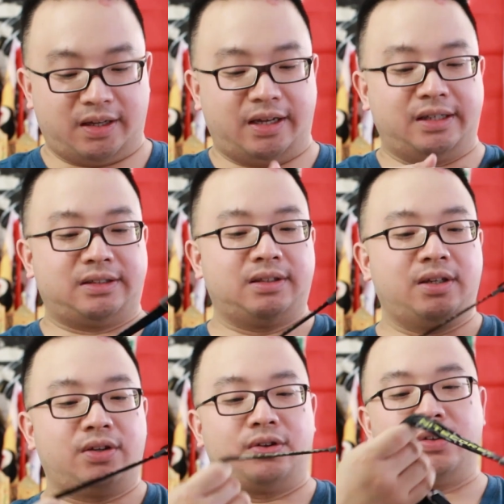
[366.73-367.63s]
is
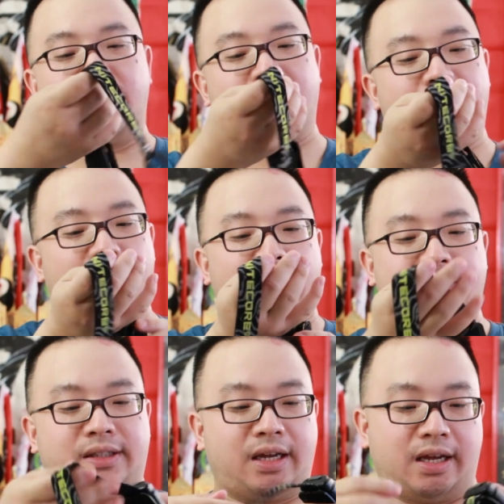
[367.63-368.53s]
using it
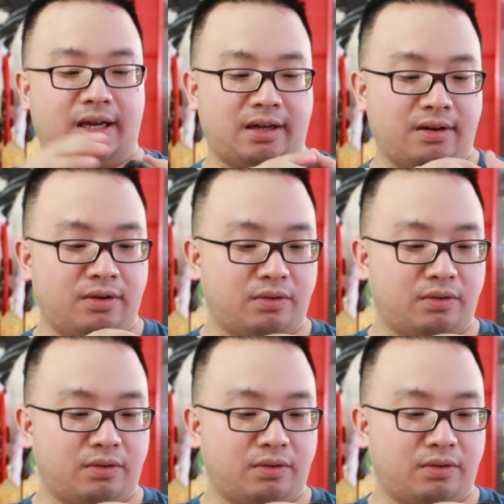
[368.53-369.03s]
as a